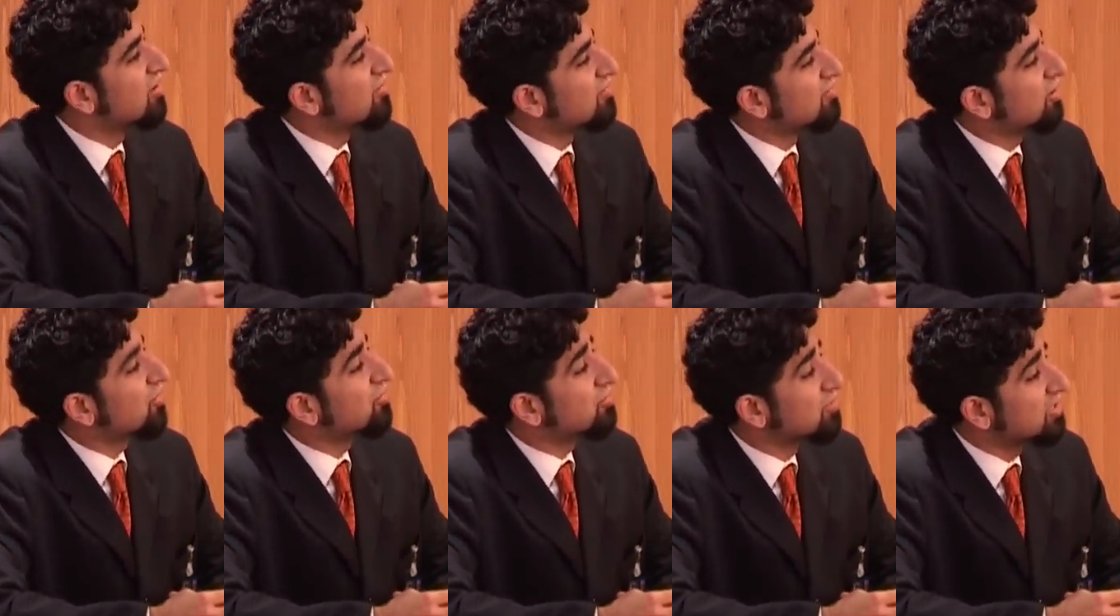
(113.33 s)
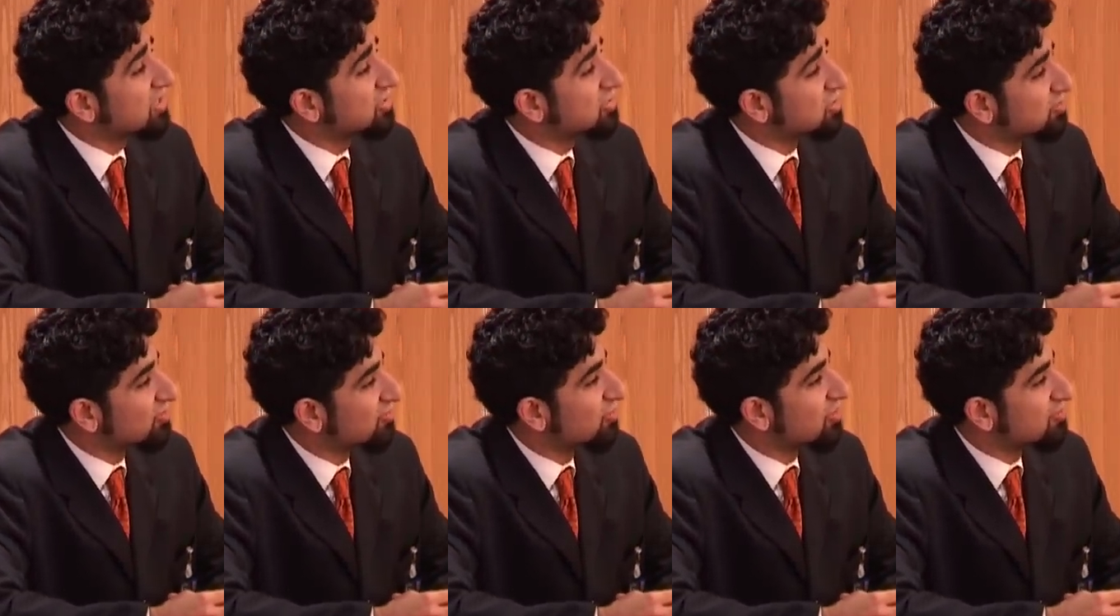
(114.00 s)
There are three issues
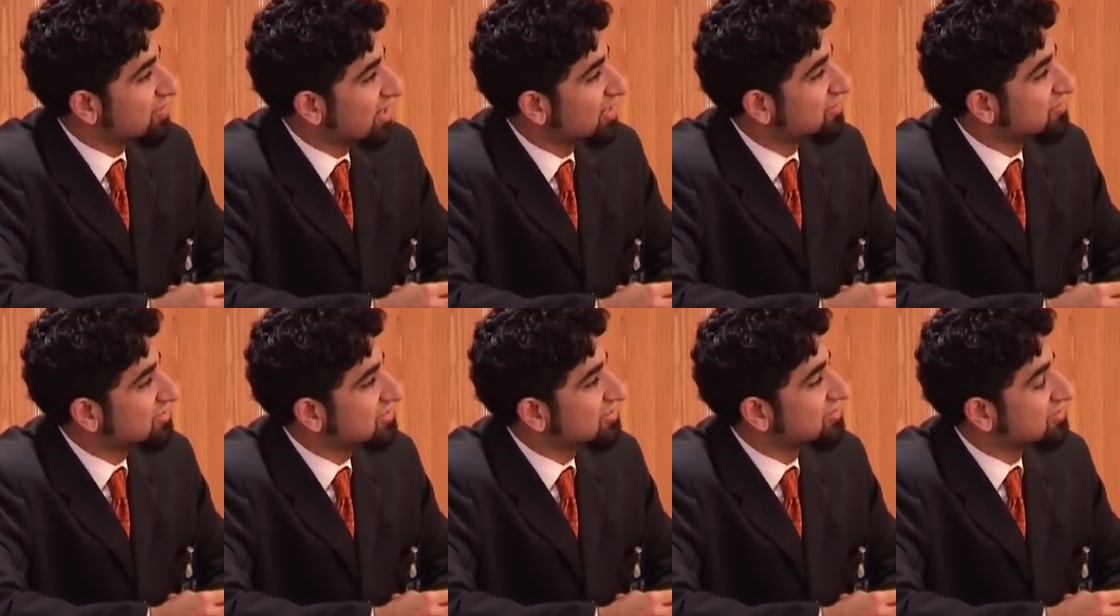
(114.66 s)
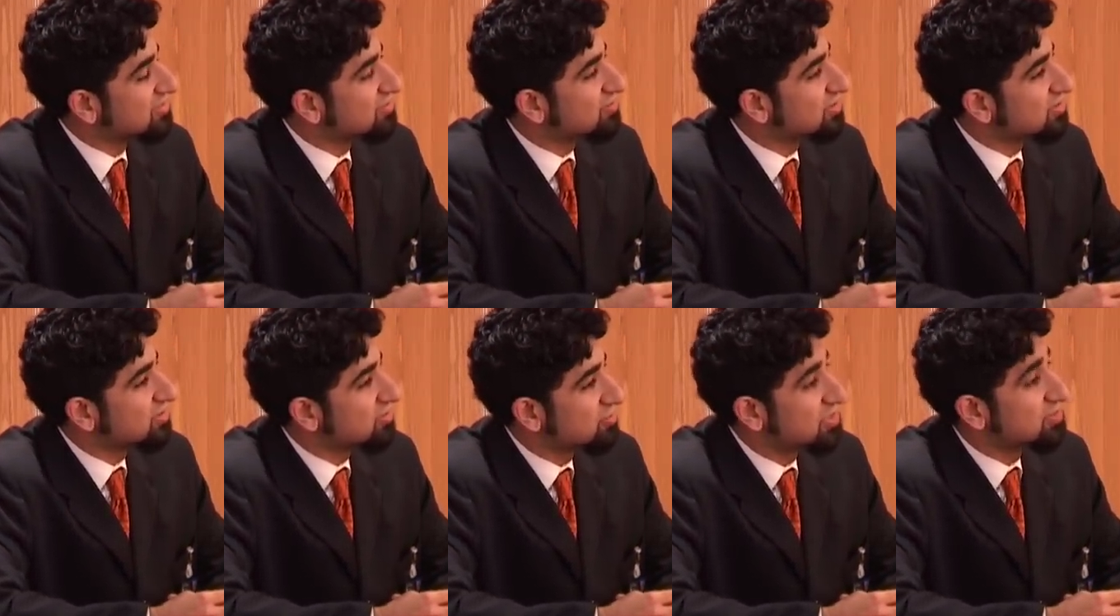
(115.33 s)
before the panel in this current dispute,
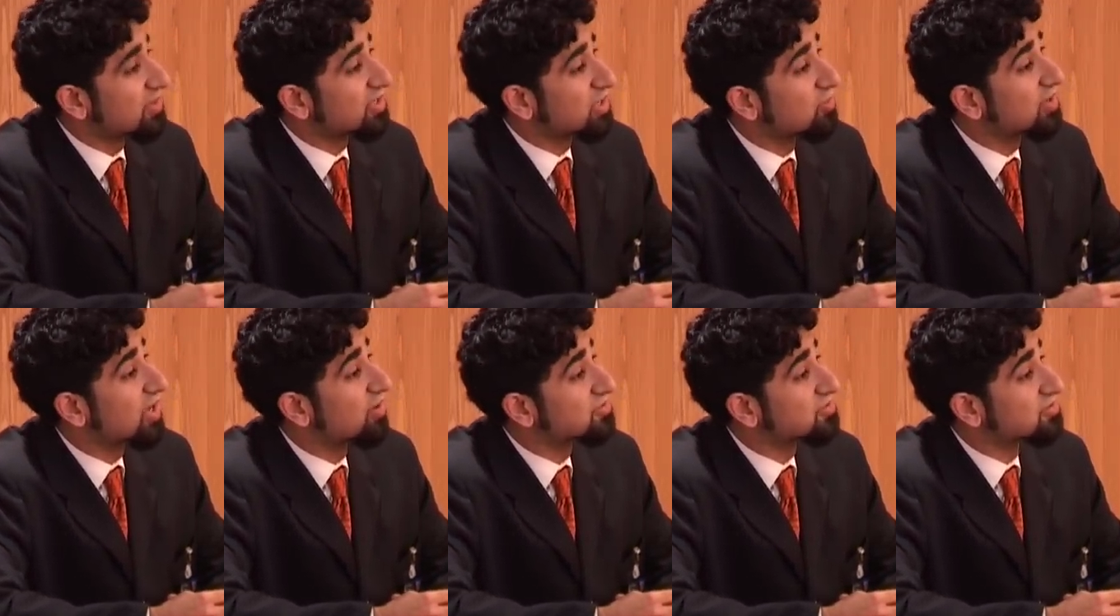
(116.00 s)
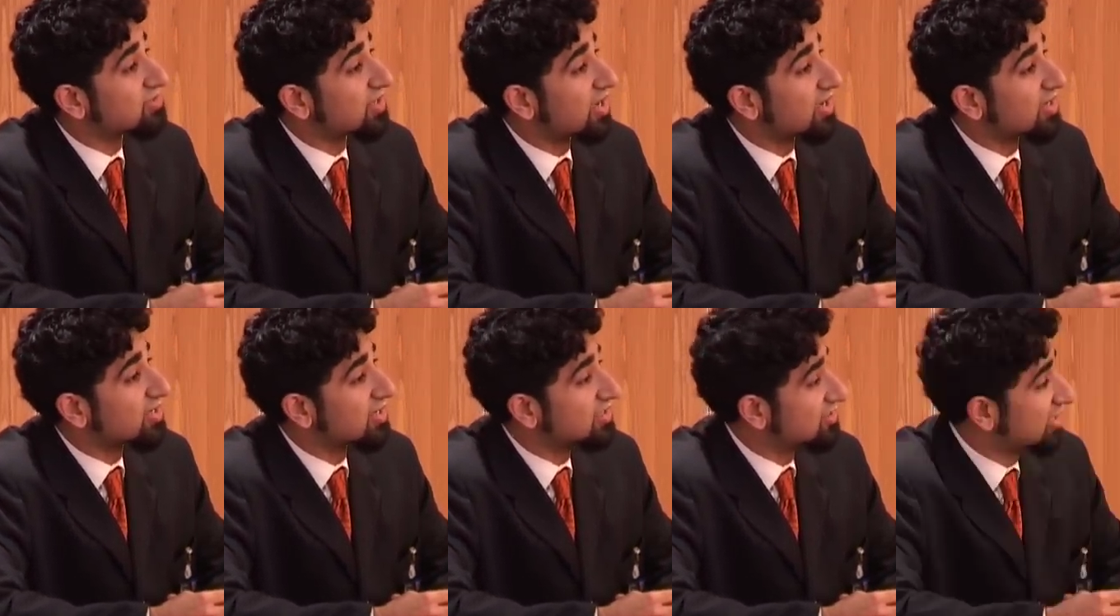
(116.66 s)
which my co-counsel and I
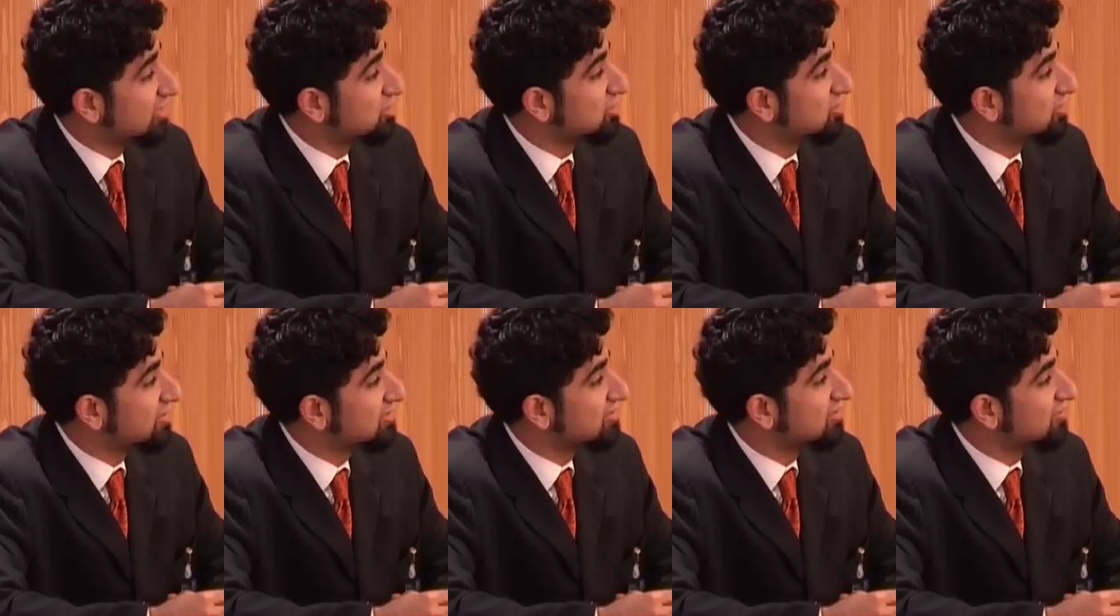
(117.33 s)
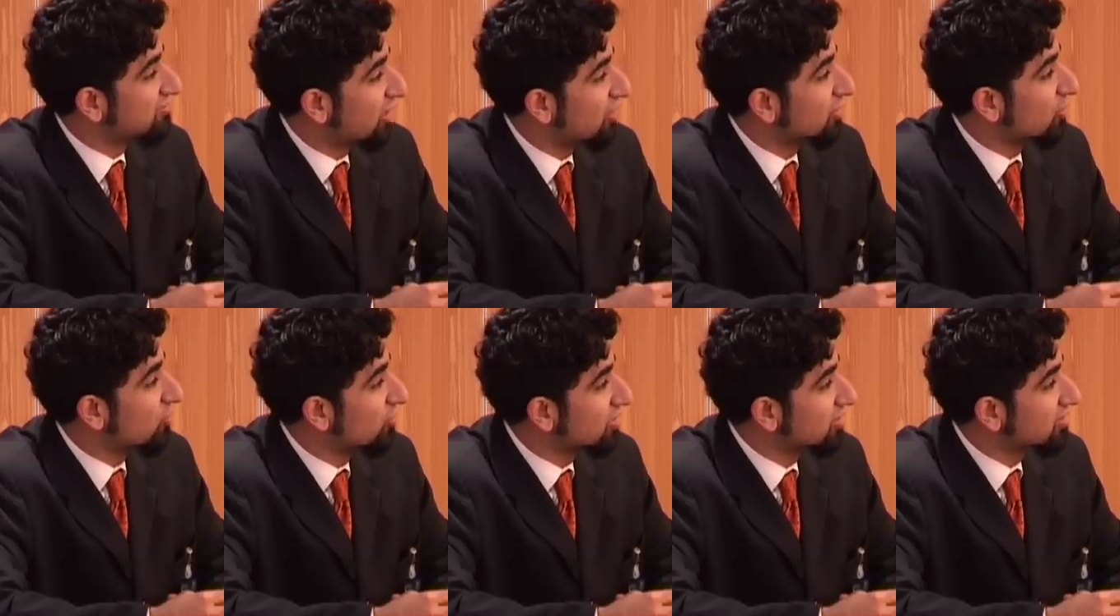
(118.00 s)
intend to address in the following
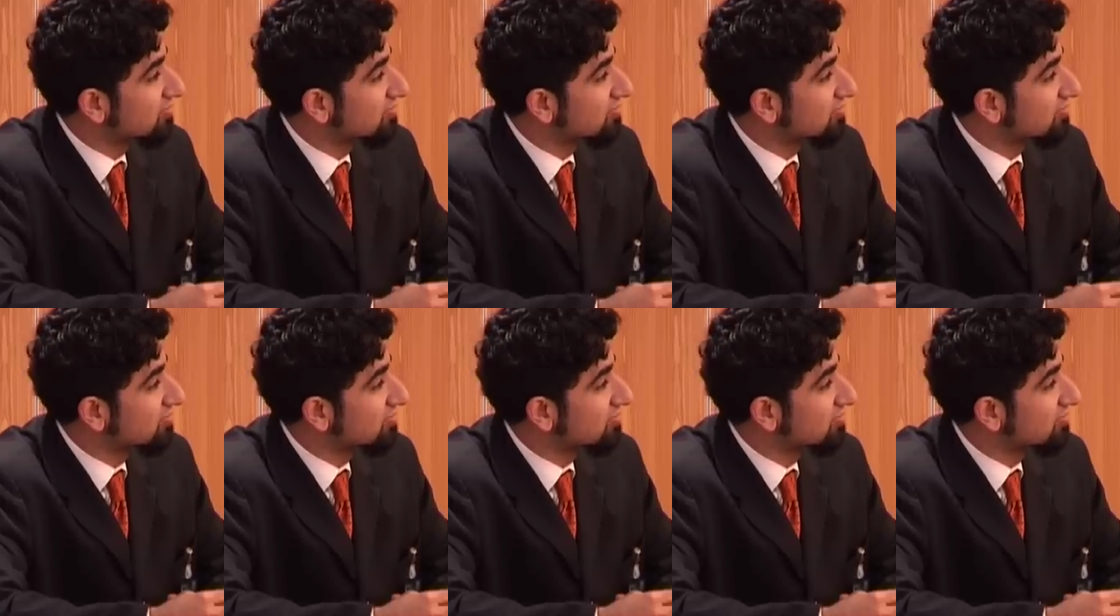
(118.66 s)
order.